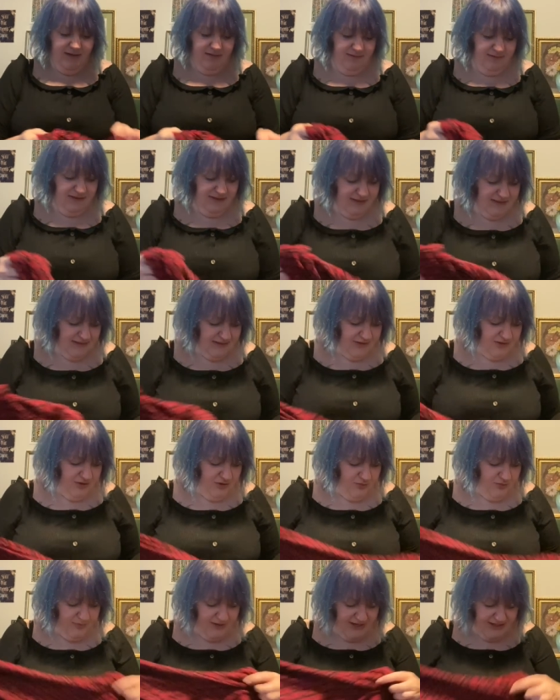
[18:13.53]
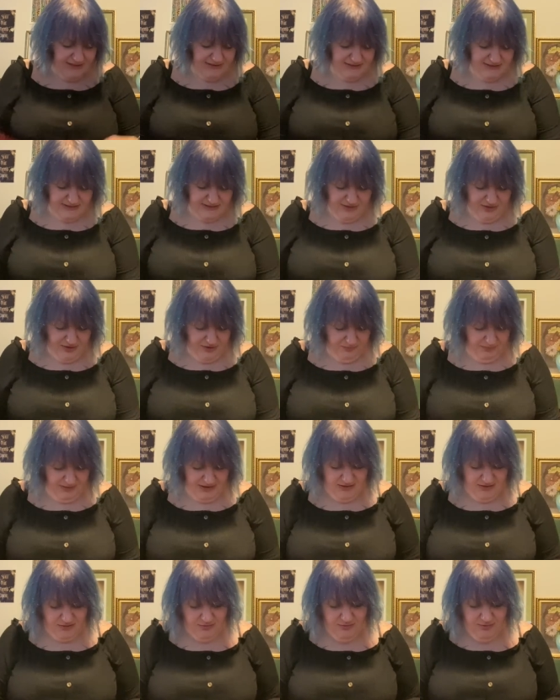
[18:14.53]
This is a Nomad top. I
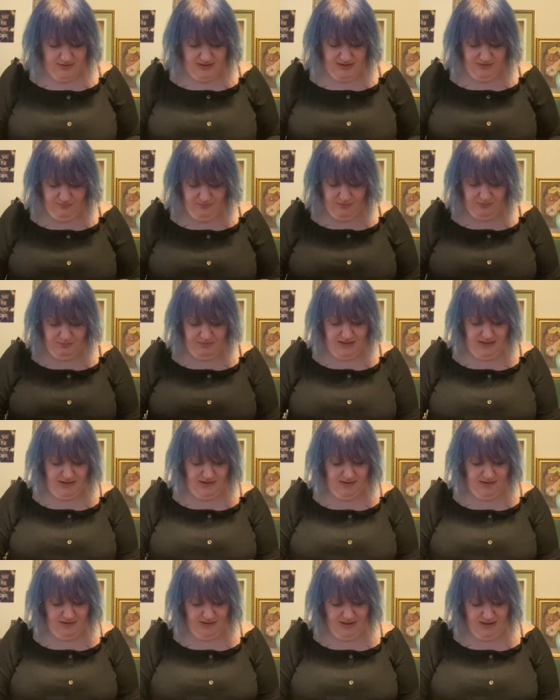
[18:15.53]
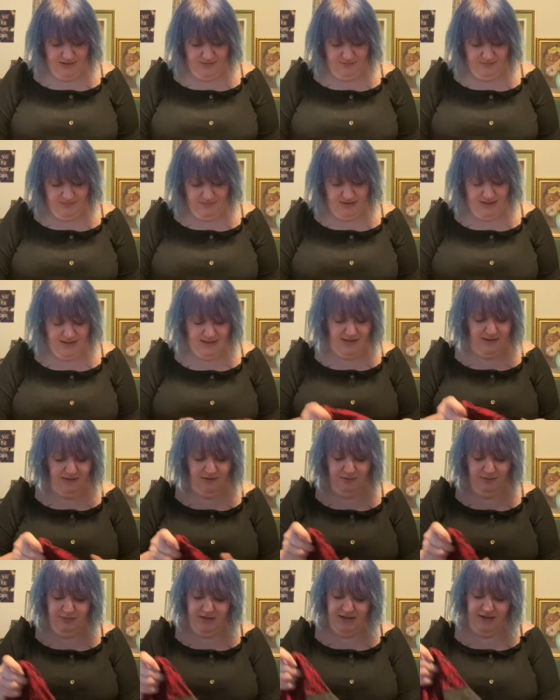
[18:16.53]
thought it would be a
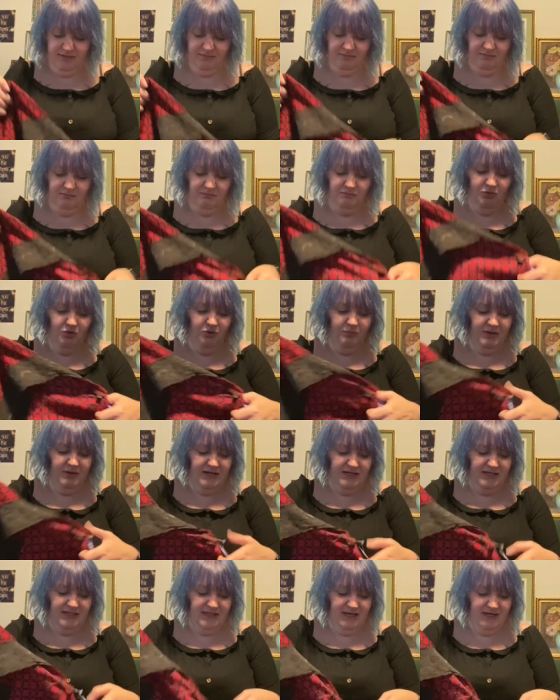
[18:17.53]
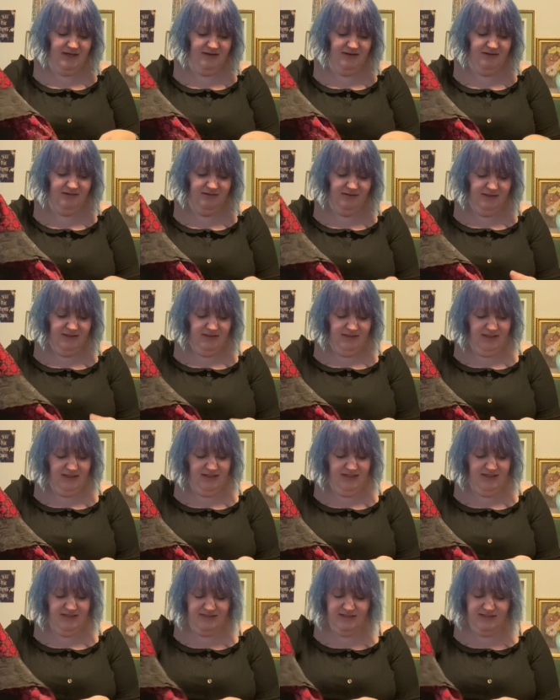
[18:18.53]
little bit more money than it is.